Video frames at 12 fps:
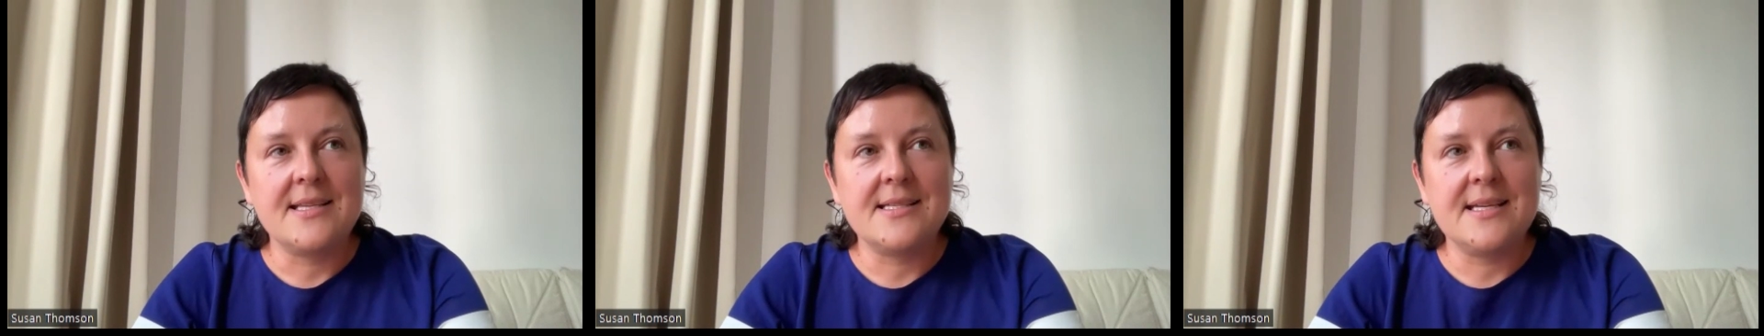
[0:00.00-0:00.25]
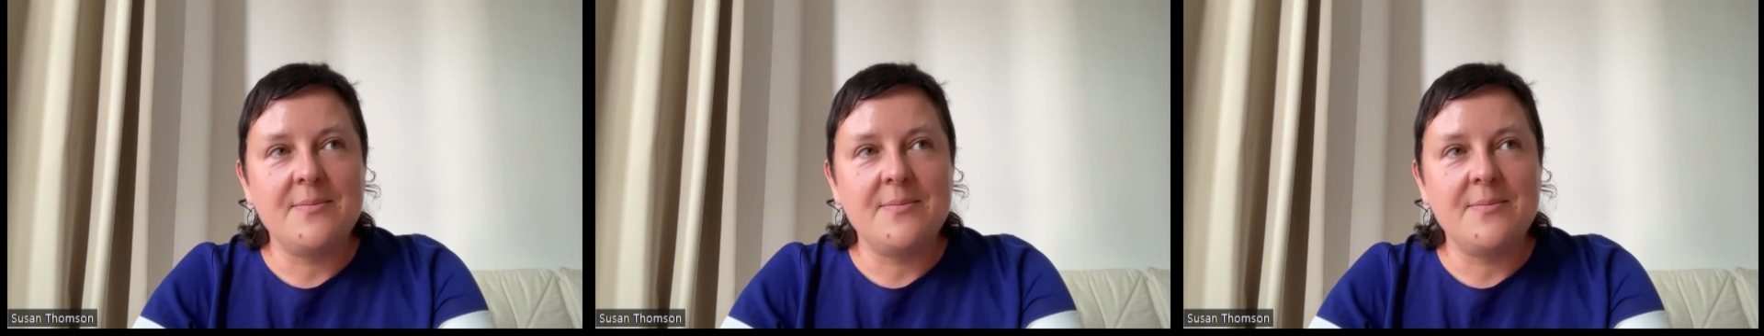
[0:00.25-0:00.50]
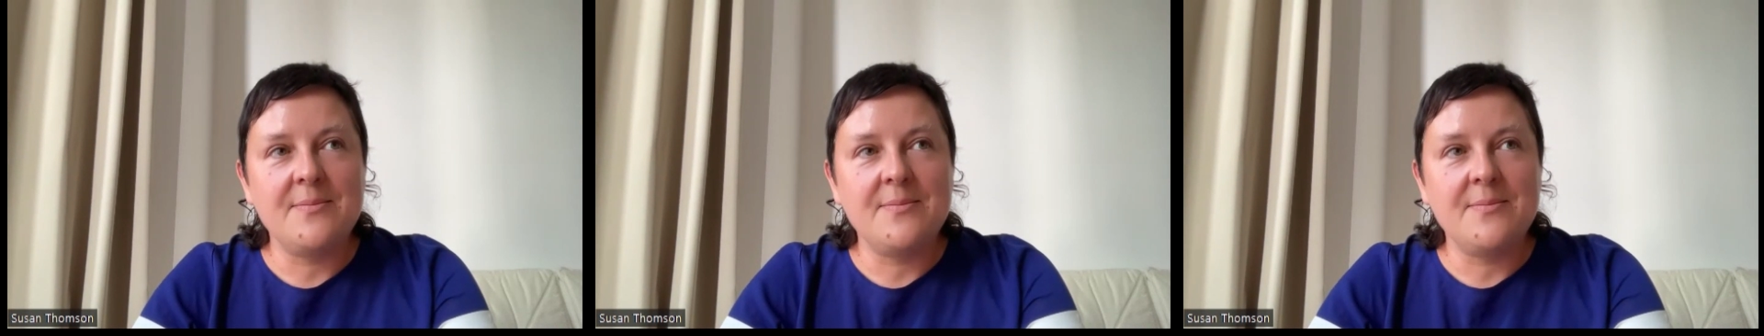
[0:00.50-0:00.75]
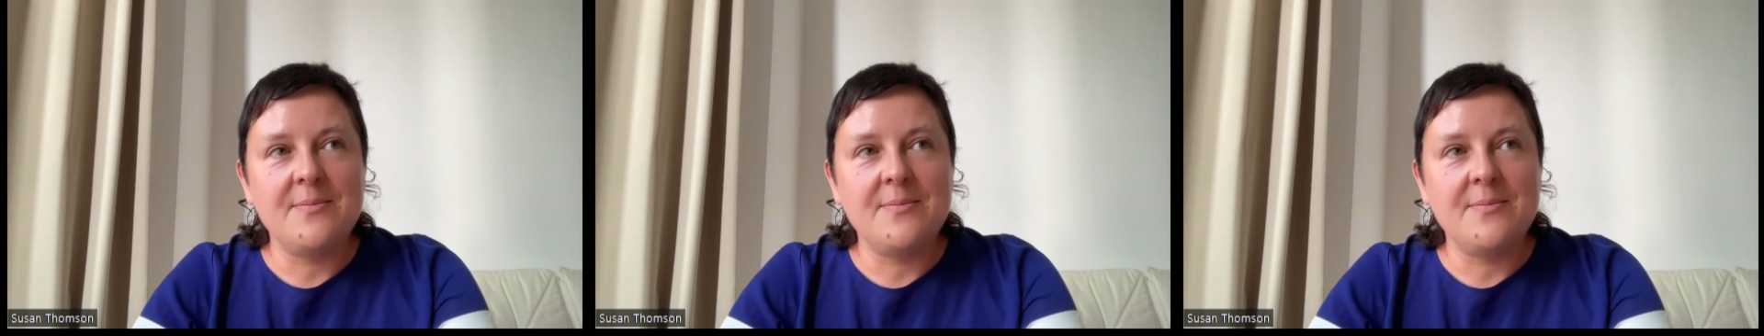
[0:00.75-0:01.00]

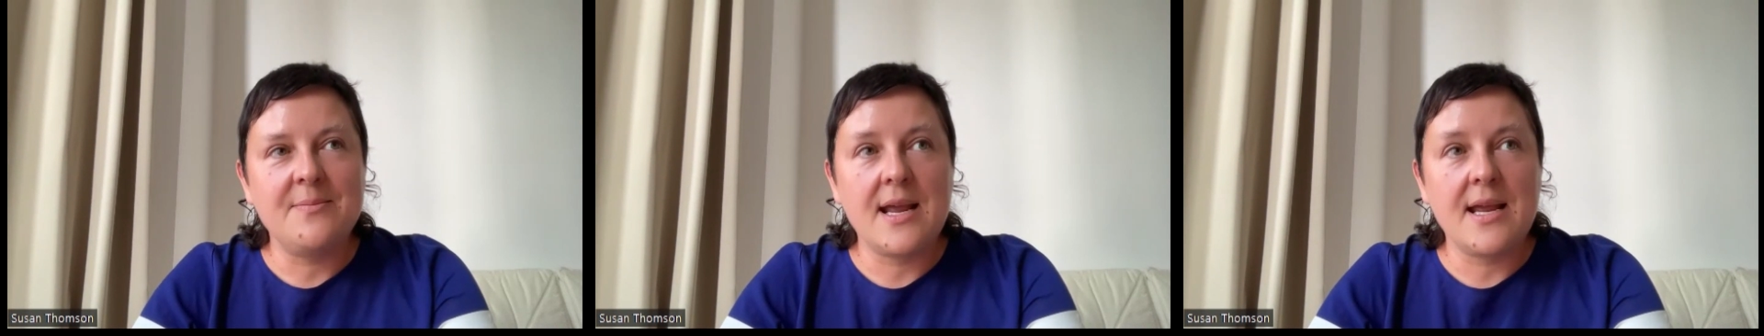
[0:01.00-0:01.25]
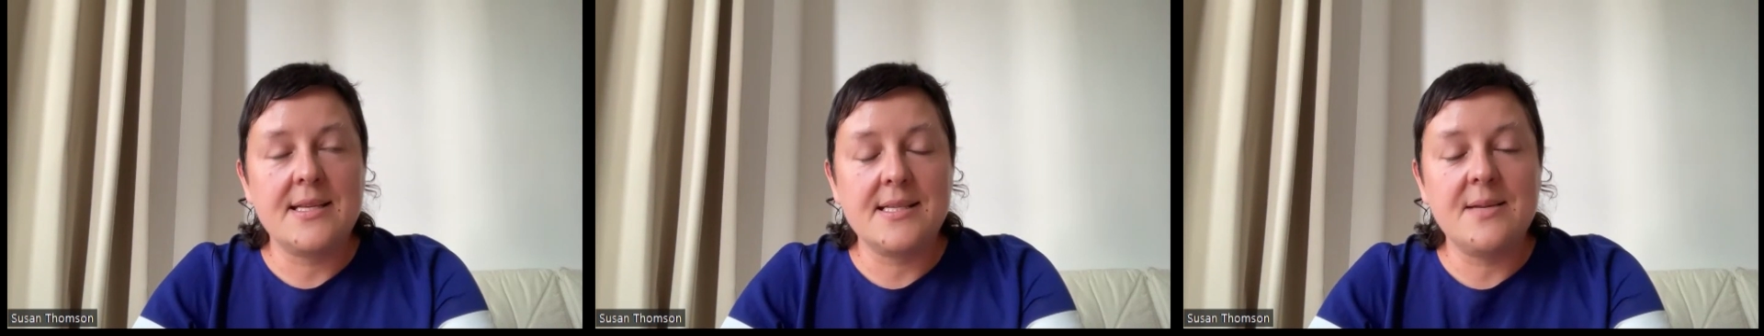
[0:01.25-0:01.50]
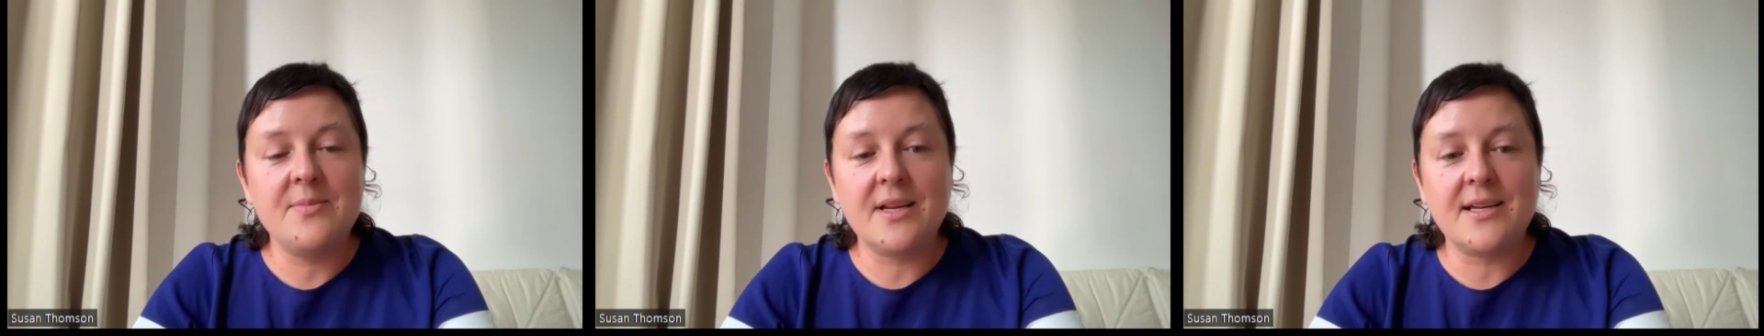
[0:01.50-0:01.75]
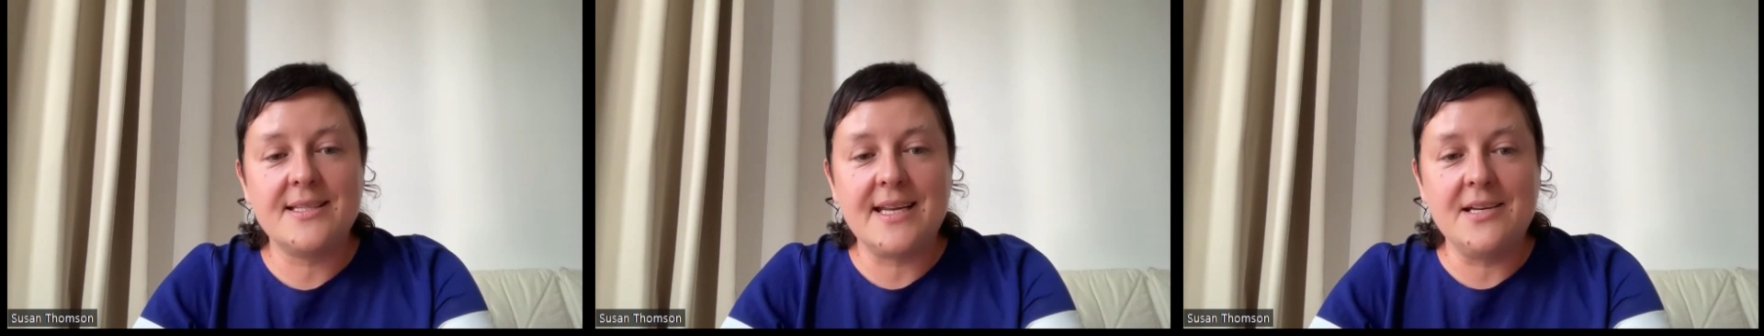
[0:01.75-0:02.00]
seemed
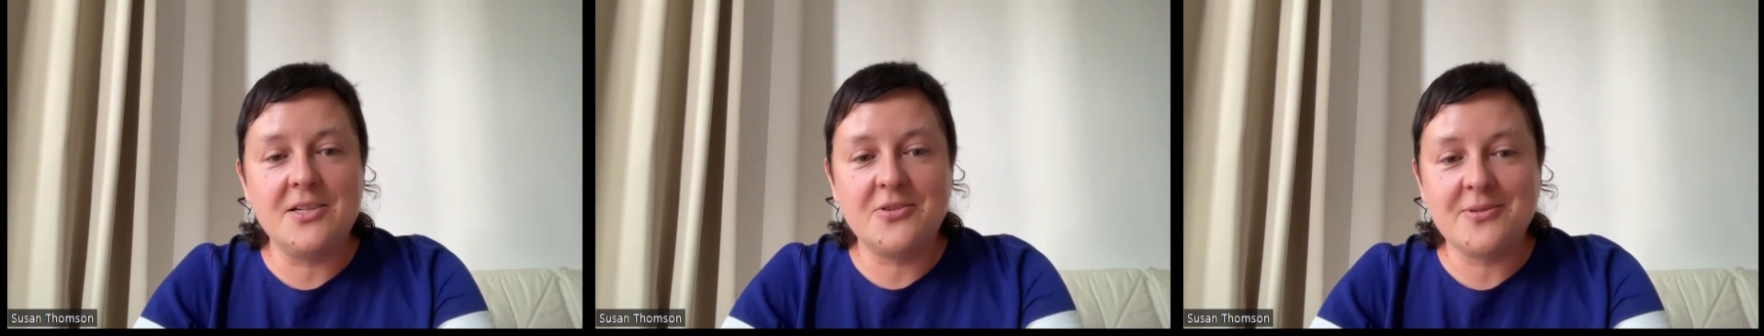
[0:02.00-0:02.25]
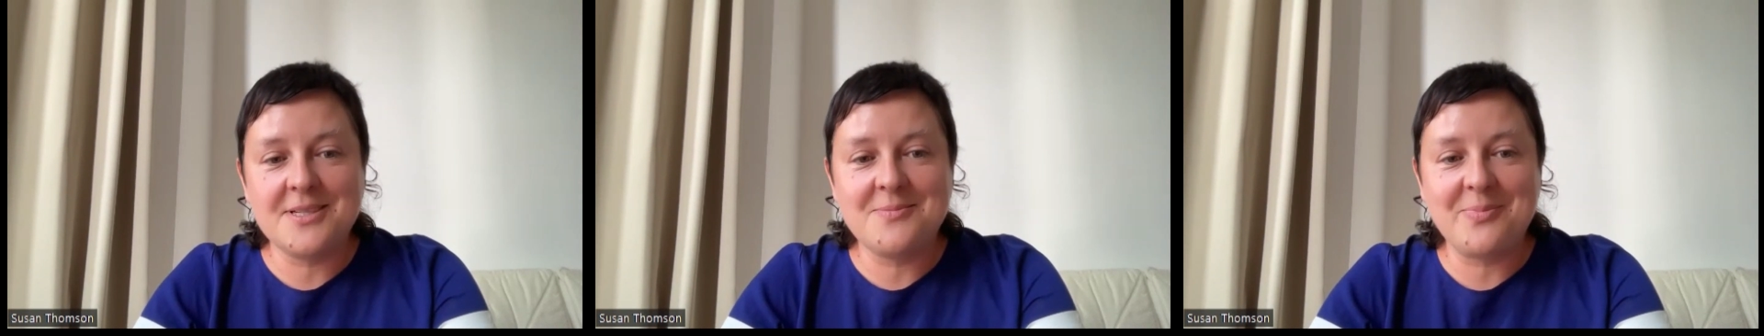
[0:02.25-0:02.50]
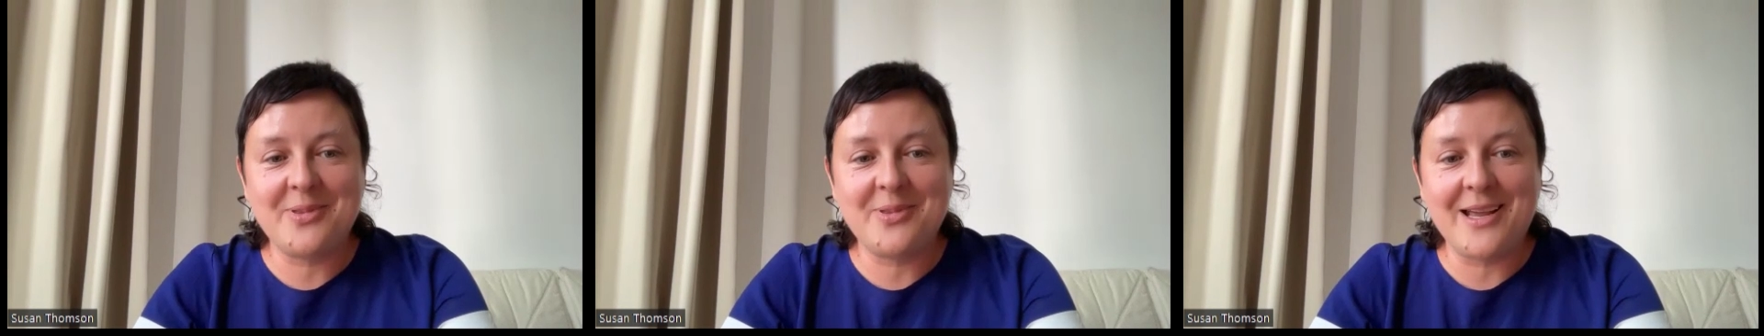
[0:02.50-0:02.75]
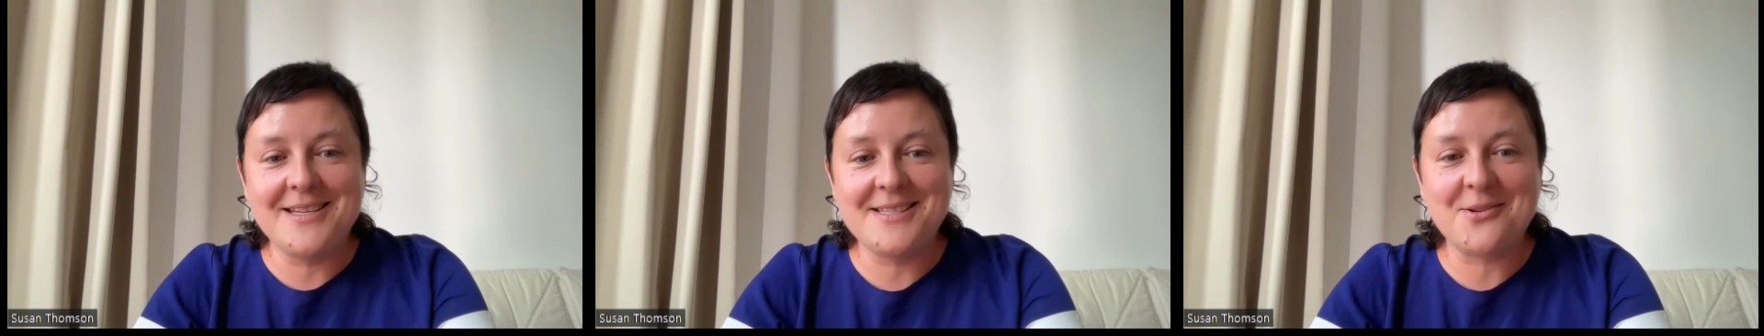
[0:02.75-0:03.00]
like a dangerous
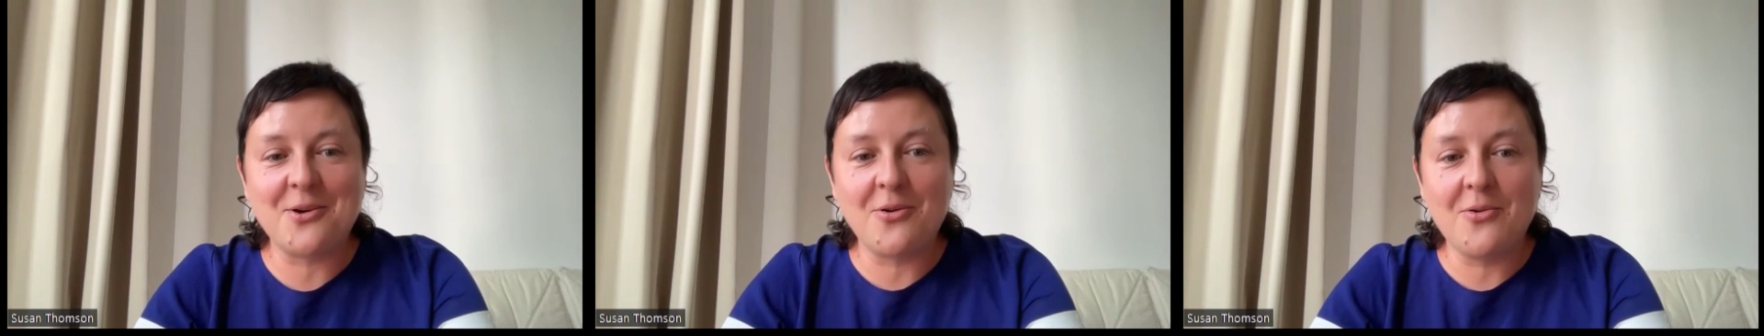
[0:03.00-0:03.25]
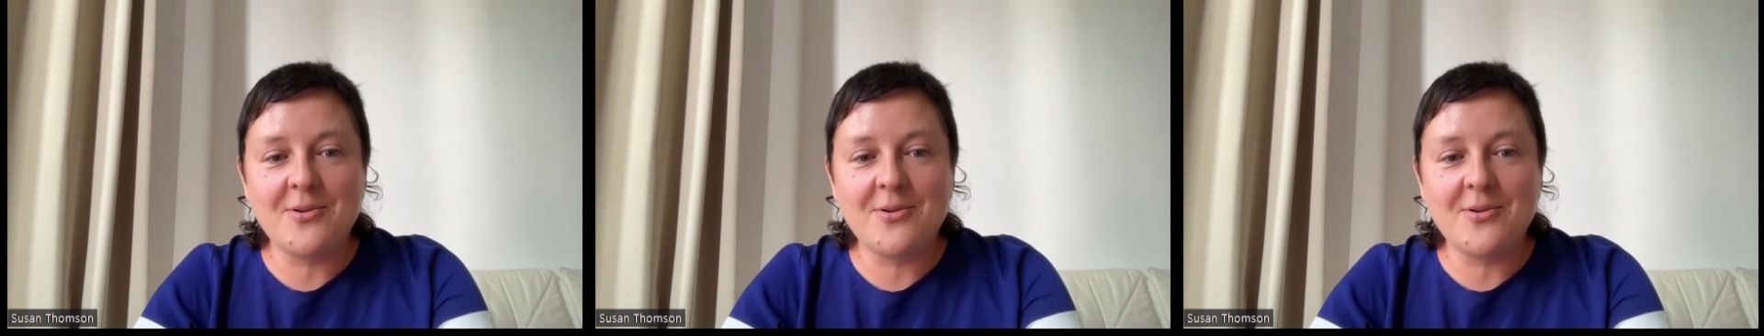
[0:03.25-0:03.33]
place to go.